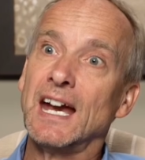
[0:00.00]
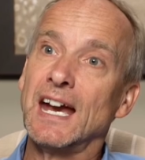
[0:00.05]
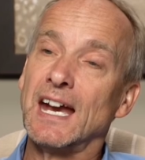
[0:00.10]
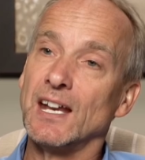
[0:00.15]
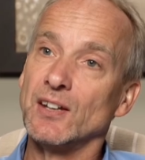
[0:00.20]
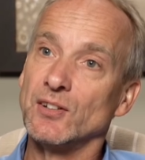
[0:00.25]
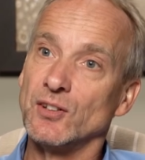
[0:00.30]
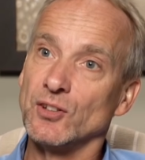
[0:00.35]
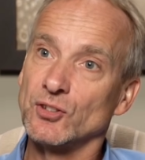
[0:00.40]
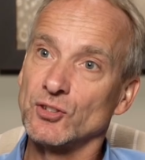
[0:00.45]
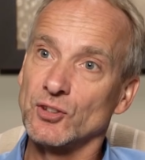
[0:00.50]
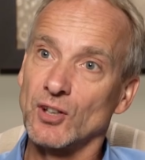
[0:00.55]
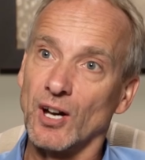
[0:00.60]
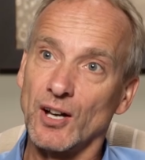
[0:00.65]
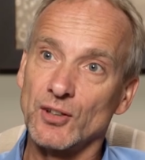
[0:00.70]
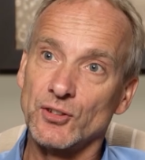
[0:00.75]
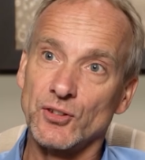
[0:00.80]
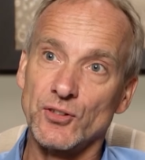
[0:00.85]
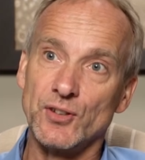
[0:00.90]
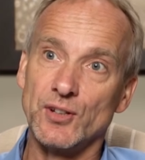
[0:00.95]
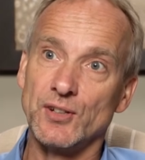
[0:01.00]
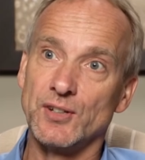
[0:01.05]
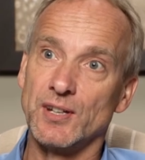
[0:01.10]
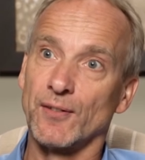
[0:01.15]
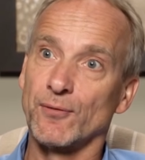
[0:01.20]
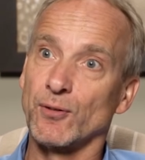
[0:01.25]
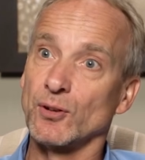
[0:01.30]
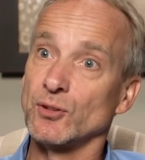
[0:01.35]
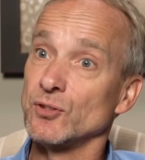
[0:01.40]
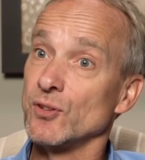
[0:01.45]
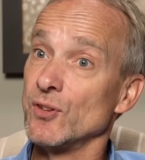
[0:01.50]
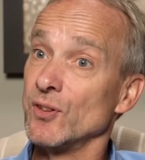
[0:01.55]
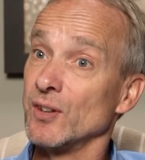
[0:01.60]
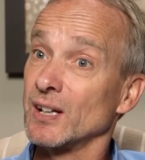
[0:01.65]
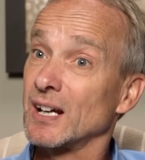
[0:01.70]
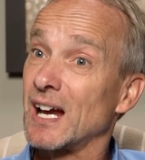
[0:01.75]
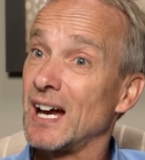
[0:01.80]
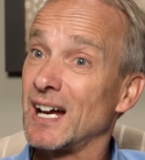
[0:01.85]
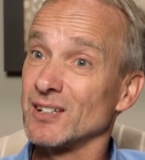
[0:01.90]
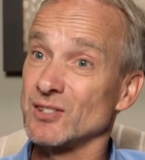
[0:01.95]
and discuss the difference in
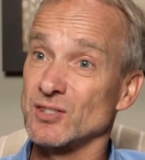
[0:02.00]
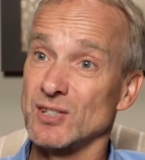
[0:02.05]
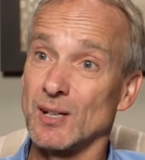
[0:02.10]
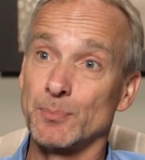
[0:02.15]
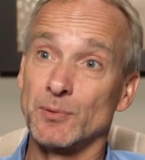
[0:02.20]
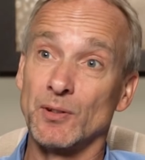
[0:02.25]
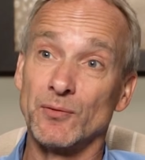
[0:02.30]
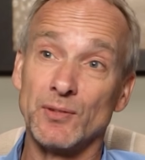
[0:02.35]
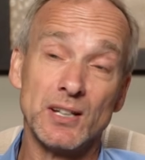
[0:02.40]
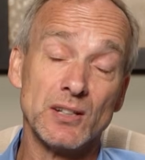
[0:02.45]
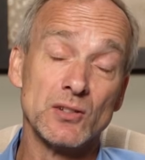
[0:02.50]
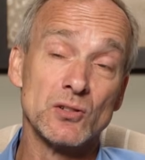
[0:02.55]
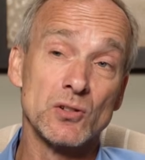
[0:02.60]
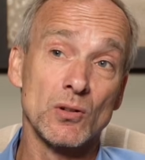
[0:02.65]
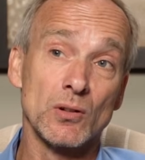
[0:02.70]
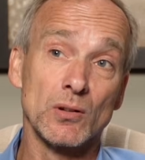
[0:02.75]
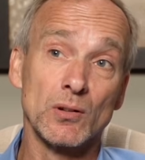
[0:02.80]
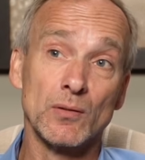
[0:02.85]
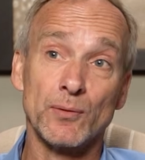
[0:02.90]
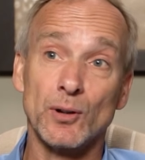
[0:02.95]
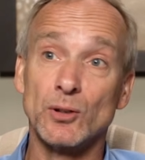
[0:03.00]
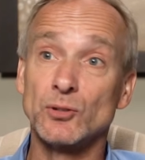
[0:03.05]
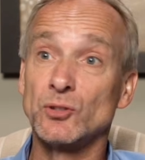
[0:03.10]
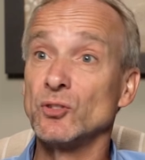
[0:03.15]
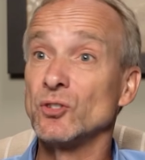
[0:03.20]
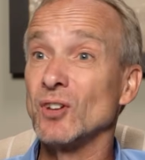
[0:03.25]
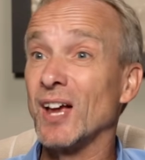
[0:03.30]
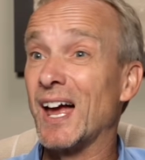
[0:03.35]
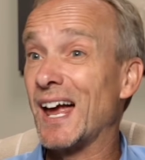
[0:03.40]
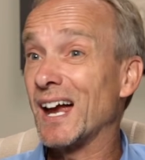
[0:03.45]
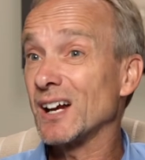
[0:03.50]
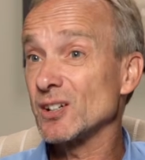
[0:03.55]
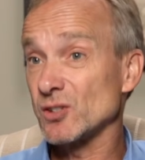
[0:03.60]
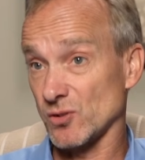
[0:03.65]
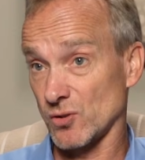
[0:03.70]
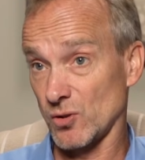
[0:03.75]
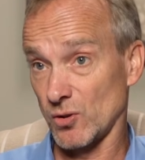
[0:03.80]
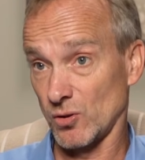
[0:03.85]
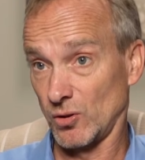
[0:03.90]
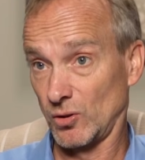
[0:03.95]
the concept of internal versus
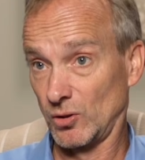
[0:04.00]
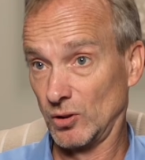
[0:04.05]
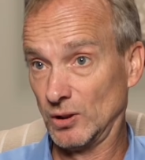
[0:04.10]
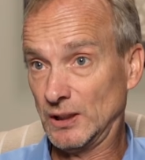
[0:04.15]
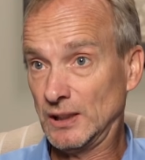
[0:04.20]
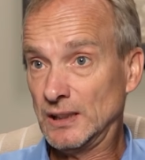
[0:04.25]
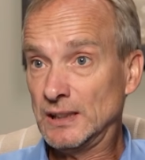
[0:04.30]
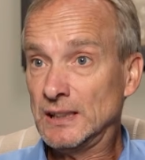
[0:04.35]
external.